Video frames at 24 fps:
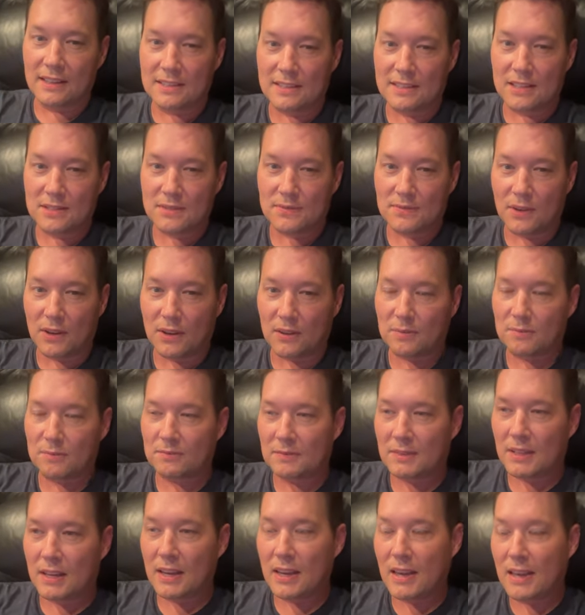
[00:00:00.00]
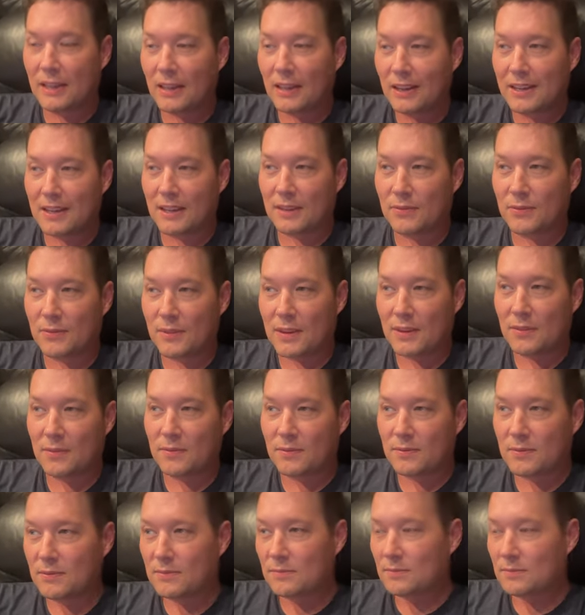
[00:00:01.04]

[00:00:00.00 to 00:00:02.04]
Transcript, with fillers: it's his fault. Uh, look, if everything